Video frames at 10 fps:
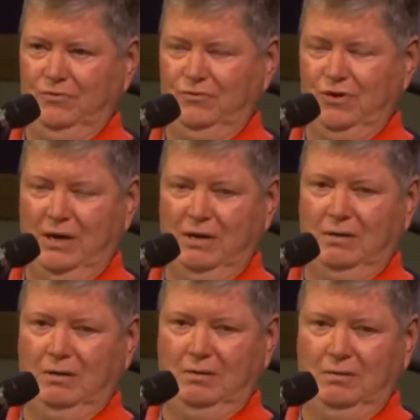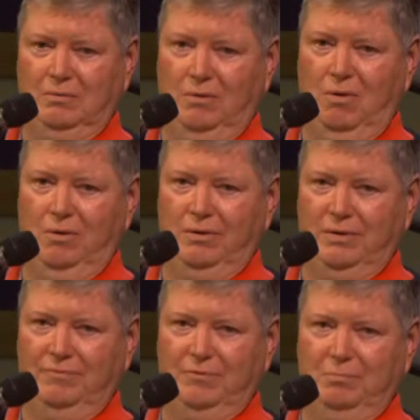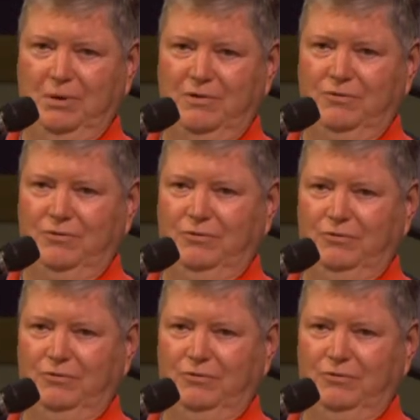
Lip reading: checking all the different places,